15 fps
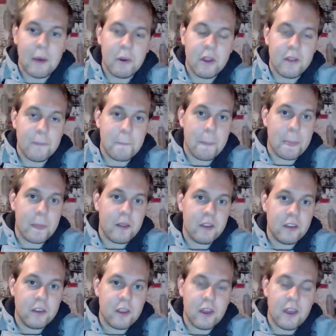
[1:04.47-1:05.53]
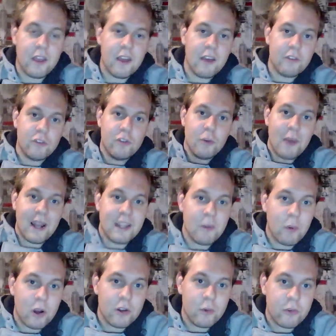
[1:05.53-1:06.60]
Now, to
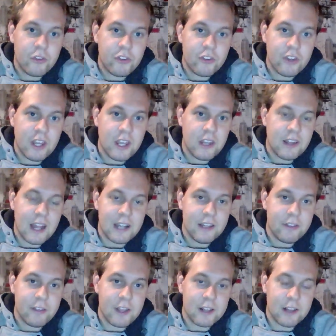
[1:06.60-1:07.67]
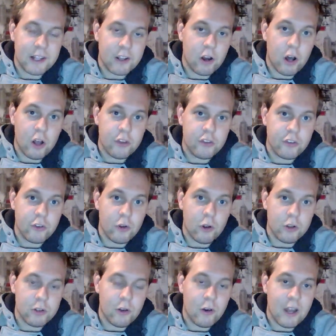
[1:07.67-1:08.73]
anyone who has seen anything like
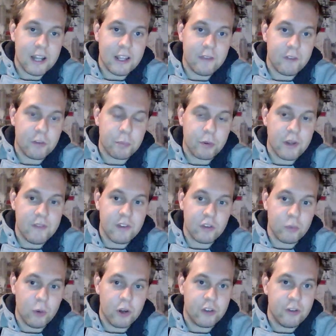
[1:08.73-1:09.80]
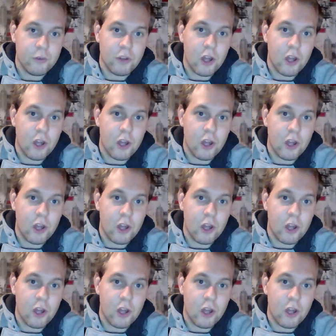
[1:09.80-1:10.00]
Hostel or any of his previous work,